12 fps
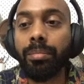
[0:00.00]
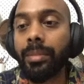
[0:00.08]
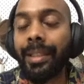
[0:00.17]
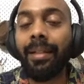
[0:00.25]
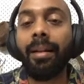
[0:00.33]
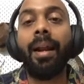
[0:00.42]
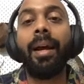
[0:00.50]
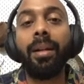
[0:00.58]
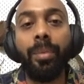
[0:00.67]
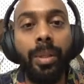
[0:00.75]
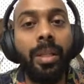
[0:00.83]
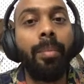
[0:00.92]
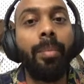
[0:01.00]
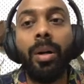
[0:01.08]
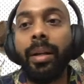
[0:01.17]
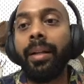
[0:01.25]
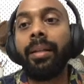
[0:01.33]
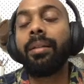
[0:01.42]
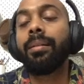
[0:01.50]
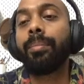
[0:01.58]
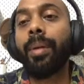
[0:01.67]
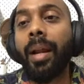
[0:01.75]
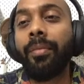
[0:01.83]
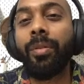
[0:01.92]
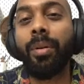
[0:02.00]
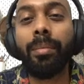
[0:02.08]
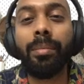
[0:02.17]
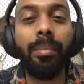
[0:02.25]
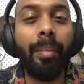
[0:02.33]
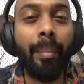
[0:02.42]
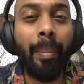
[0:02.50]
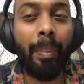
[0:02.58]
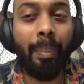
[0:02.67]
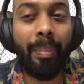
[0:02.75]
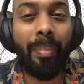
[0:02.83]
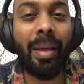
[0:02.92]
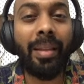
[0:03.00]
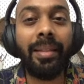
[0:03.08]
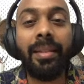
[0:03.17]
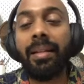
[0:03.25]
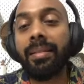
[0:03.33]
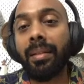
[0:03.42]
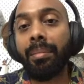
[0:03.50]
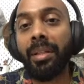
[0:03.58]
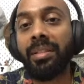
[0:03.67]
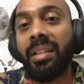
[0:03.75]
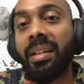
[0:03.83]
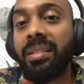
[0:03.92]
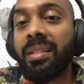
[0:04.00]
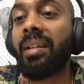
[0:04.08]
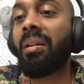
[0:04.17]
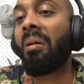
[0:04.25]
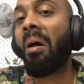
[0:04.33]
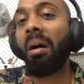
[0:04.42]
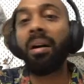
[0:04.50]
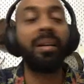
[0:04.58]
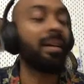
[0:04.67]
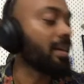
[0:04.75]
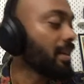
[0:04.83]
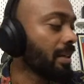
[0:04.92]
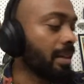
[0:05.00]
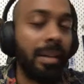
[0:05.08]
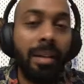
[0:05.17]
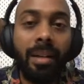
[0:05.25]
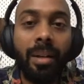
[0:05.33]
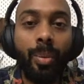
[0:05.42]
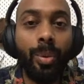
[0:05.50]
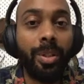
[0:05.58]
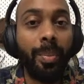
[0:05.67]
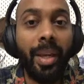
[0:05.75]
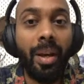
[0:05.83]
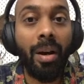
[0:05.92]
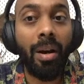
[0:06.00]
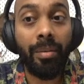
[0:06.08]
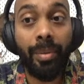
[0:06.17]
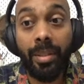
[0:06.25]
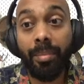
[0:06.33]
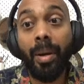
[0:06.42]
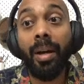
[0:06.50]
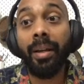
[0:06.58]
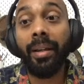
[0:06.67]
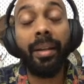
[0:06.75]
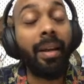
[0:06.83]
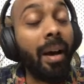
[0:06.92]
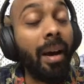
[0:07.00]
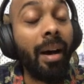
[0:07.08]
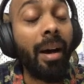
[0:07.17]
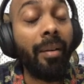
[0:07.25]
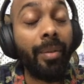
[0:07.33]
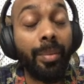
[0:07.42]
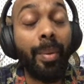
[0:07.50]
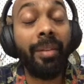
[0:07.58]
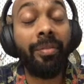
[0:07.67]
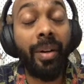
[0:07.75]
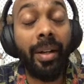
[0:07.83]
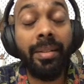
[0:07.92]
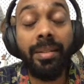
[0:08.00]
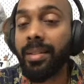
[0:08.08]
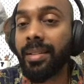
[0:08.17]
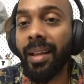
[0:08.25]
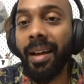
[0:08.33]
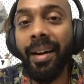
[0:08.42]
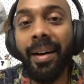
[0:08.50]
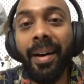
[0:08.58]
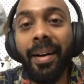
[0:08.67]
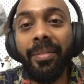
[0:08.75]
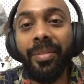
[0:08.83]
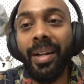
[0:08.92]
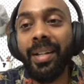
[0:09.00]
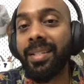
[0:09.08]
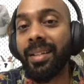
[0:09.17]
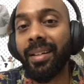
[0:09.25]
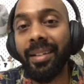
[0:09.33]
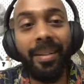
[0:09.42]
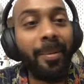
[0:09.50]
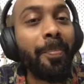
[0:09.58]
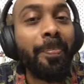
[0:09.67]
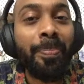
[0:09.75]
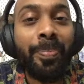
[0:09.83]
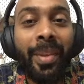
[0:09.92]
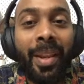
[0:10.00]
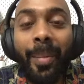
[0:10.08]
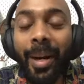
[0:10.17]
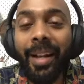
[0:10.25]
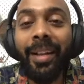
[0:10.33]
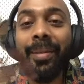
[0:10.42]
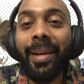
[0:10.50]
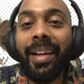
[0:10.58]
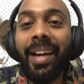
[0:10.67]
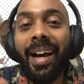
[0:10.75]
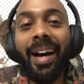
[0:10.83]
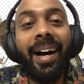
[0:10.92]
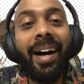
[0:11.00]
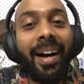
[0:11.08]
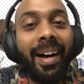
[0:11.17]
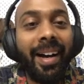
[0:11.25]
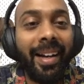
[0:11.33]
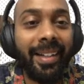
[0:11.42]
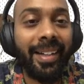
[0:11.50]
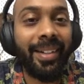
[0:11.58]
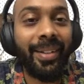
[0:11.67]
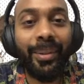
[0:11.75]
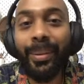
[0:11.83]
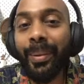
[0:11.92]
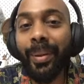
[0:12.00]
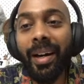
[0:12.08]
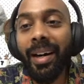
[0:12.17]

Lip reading: interact with them on any platform. I think there is something seriously wrong with me or with my friend circle. But anyway, I tend to